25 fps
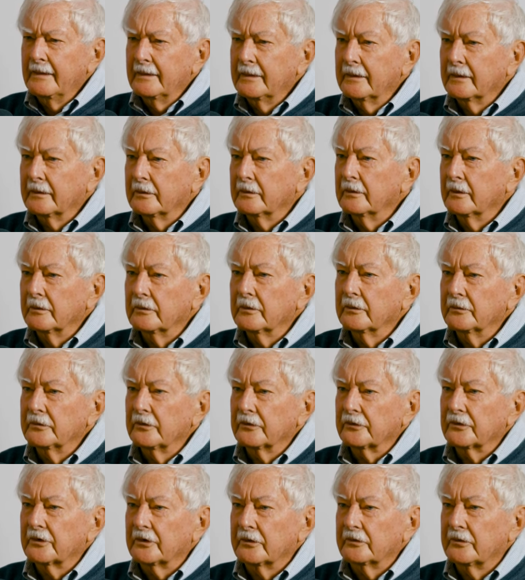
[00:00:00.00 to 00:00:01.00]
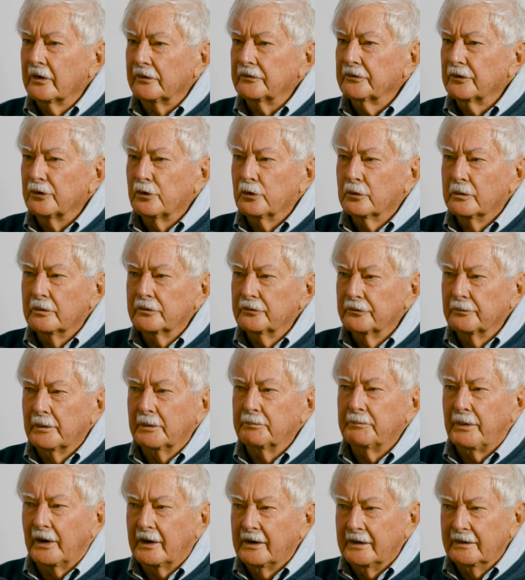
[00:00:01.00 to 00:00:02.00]
Yeah, no, it doesn't cause
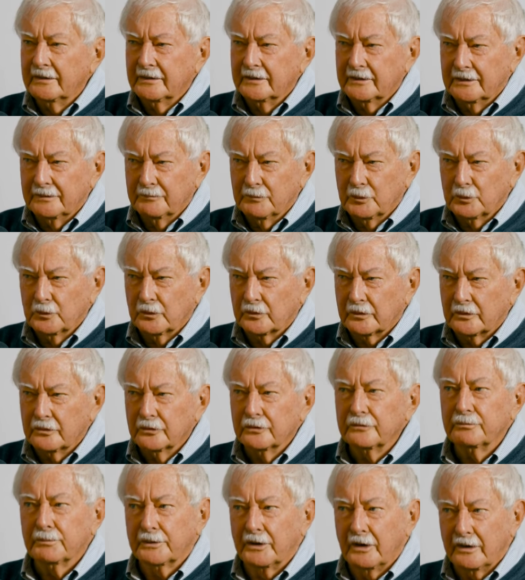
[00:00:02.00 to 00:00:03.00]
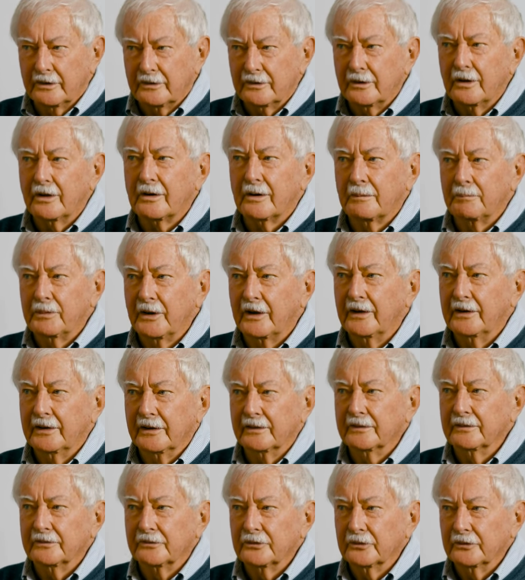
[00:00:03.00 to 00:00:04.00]
me pain anymore. It caused me a lot of
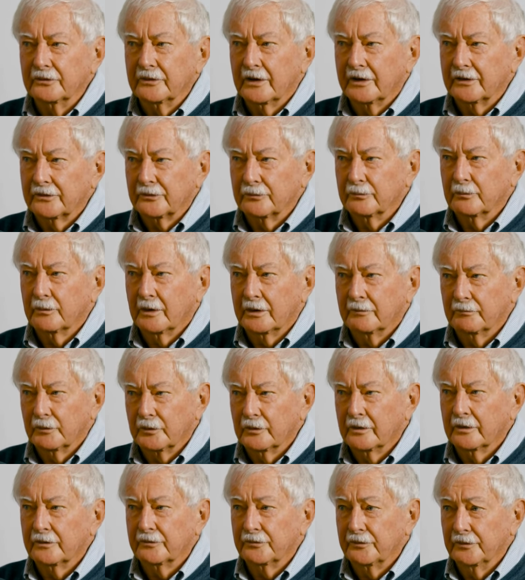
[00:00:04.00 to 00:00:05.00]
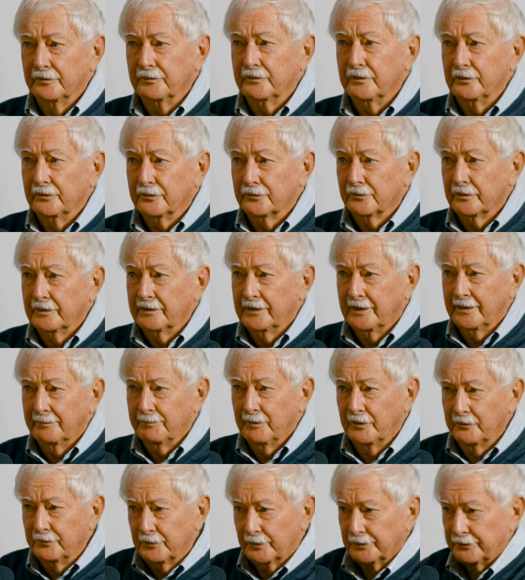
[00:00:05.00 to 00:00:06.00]
pain in 2001 when I was 53. I had
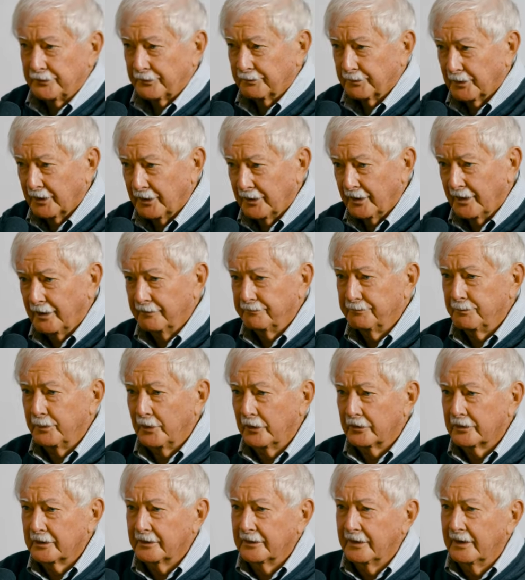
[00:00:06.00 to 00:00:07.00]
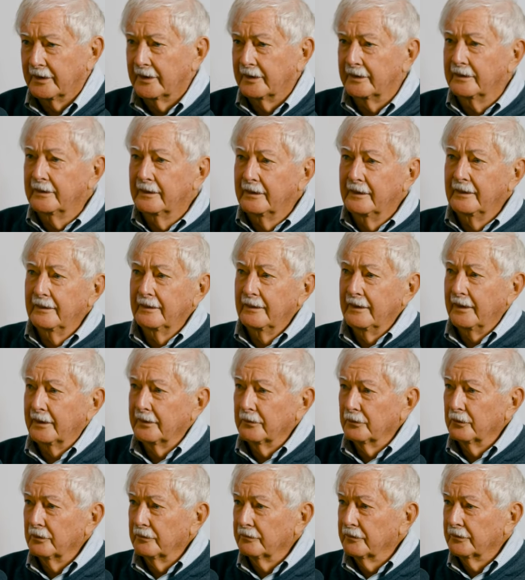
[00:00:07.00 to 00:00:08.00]
the rest of my life plotted out,
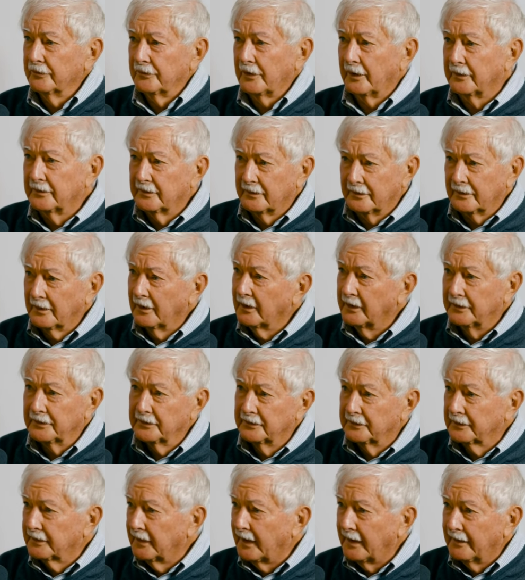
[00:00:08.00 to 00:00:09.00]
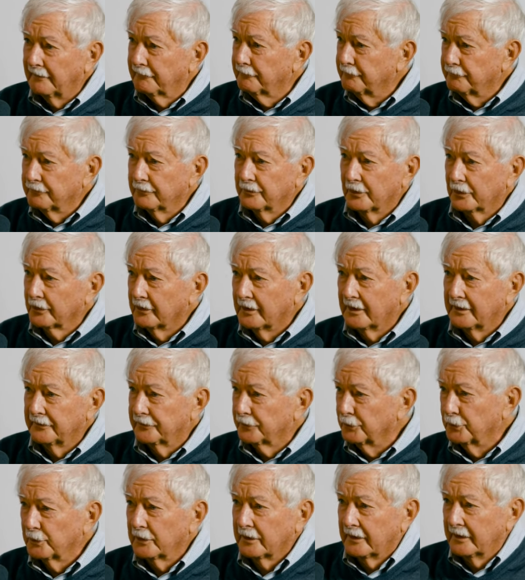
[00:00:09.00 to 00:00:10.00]
and all of a sudden I didn't have what I
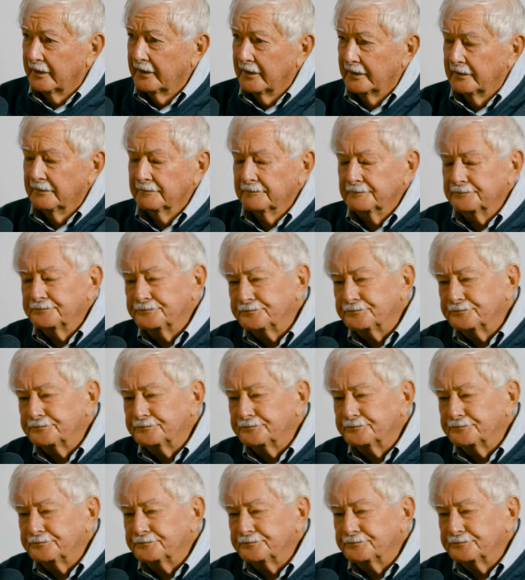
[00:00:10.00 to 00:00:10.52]
thought I had.